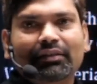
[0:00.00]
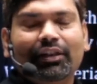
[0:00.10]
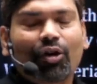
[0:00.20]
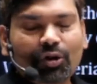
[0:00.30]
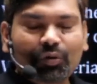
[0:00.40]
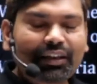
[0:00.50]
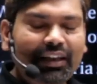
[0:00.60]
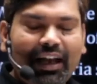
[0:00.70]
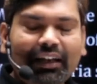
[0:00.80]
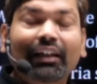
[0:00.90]
Then not only
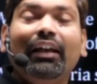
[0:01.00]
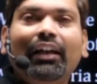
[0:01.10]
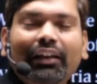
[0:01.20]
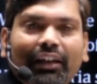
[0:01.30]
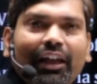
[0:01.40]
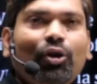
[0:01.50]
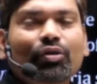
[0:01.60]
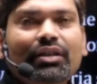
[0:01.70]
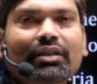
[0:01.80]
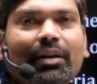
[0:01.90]
that, healthy
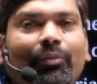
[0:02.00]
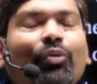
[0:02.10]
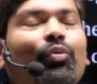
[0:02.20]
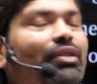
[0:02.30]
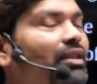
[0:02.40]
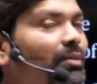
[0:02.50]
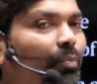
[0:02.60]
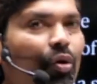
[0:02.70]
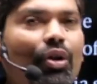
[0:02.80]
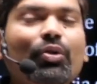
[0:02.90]
ecosystem, which is
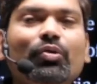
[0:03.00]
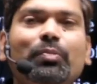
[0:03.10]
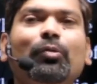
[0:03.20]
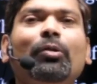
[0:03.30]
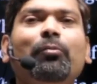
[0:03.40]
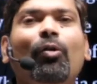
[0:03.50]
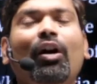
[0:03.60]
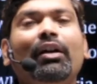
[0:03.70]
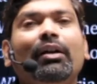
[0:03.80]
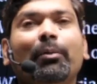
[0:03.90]
more useful
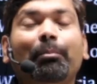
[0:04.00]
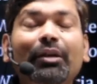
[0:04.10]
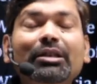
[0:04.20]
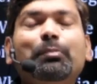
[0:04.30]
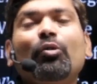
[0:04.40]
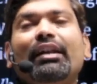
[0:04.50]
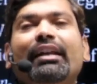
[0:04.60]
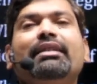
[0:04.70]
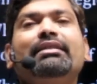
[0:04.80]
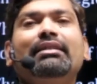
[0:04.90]
for
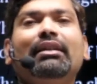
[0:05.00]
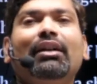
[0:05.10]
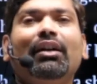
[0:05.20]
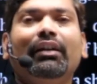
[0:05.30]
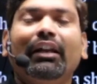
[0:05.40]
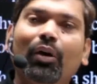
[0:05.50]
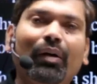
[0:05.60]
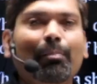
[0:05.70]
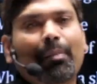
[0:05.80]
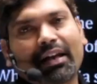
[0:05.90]
peacefulness in
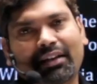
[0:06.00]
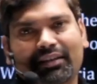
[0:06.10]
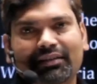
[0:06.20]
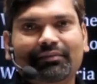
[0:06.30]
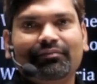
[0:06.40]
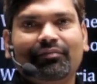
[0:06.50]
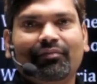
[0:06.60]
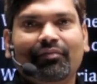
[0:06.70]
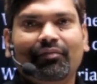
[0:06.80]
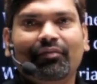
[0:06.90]
our mind.
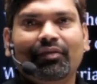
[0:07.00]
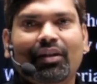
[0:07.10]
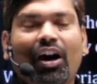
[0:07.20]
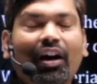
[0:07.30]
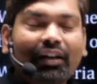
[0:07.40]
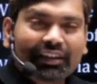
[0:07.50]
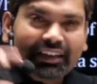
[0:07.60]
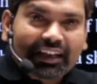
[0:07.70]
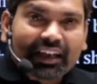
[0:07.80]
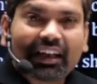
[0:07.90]
Or
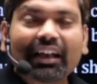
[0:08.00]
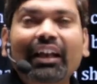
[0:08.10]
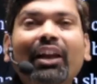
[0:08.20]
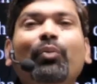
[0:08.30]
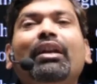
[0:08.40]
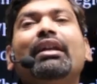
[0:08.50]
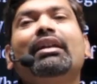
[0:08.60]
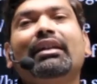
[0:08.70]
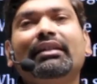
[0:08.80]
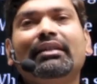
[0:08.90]
the greenery will
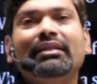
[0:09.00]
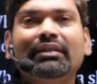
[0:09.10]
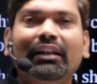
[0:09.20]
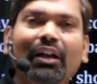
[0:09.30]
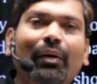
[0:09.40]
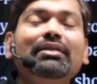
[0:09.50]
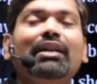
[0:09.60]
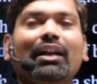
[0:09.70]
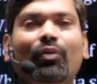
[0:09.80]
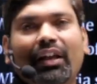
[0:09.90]
increases in our
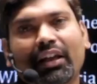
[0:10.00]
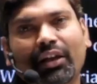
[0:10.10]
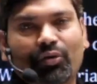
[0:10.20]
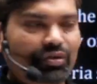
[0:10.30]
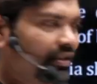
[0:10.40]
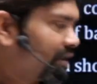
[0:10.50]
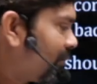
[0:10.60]
surrounding ecosystem.